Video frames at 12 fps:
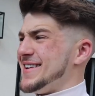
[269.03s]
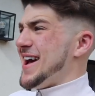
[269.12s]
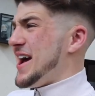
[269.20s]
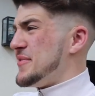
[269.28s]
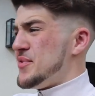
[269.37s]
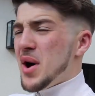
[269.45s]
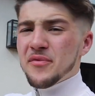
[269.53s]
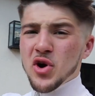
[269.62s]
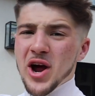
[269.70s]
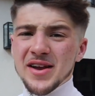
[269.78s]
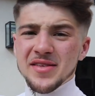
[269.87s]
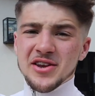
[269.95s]
yeah, if you have
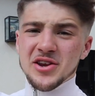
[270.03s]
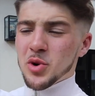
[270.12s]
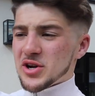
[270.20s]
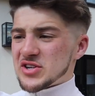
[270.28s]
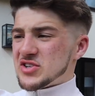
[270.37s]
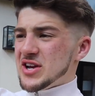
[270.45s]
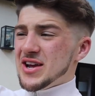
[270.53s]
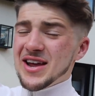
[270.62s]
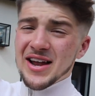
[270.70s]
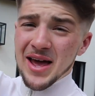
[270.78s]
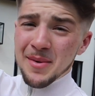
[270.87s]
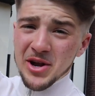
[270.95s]
got anything you want to
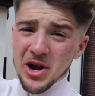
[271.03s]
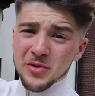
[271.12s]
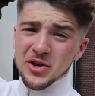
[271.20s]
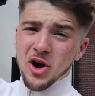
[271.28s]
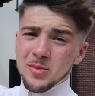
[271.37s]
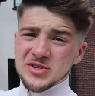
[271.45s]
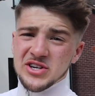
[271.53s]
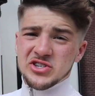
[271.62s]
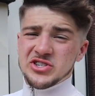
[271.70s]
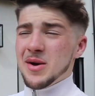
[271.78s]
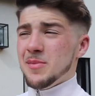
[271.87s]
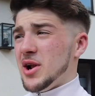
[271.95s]
see, let me know in the comment section down